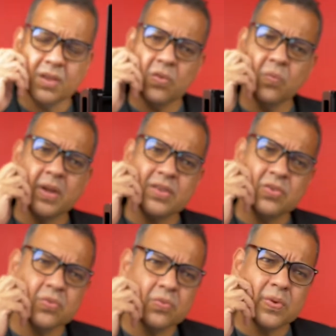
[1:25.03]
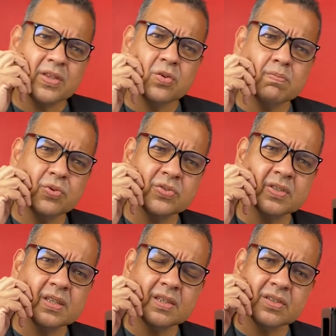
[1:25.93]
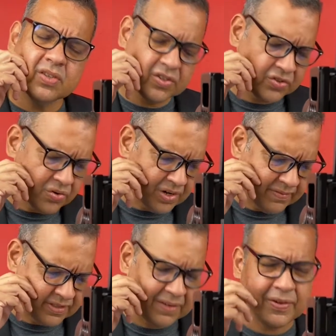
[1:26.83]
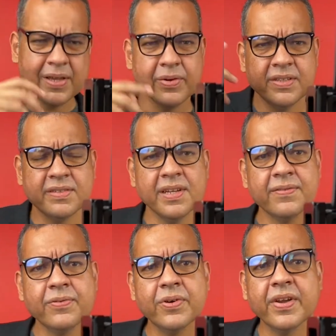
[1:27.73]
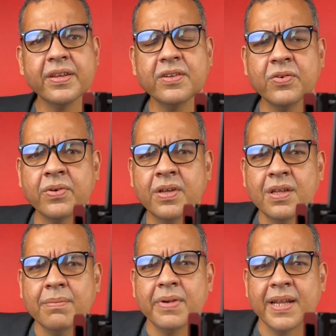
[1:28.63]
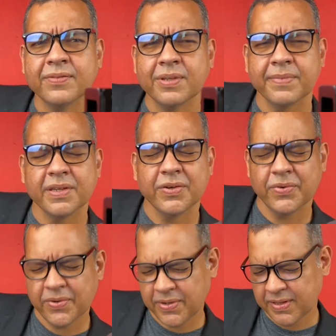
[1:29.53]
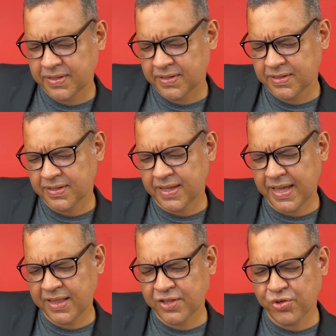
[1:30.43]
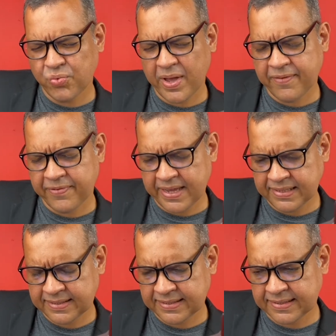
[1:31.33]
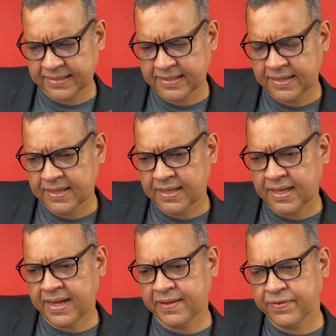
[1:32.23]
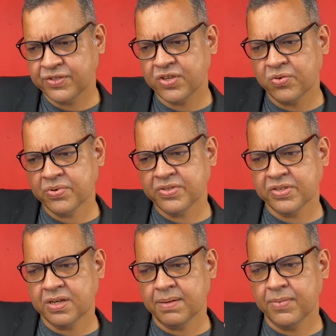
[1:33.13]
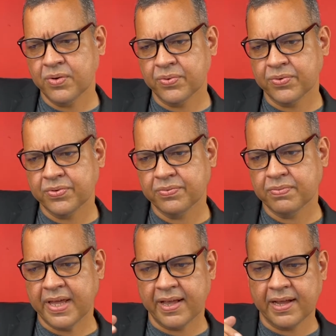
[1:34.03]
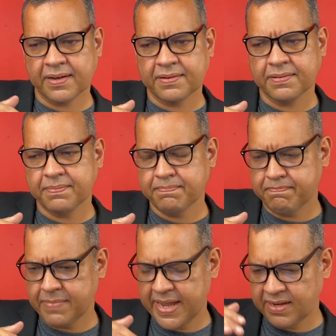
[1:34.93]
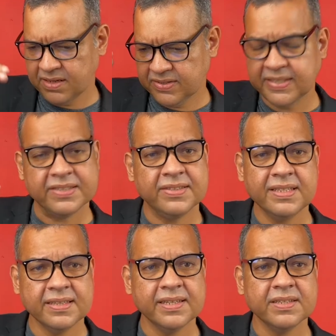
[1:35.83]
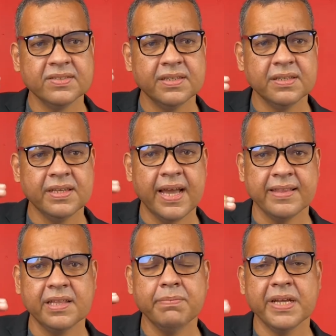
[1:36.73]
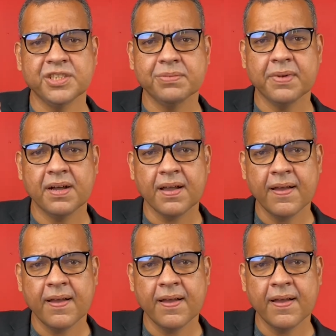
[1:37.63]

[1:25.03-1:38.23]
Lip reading: When you boosting your sound levels, I forget what it stands for right now, but they have something called LUFS. And if your sound is about like at minus 16, I think is the ideal benchmark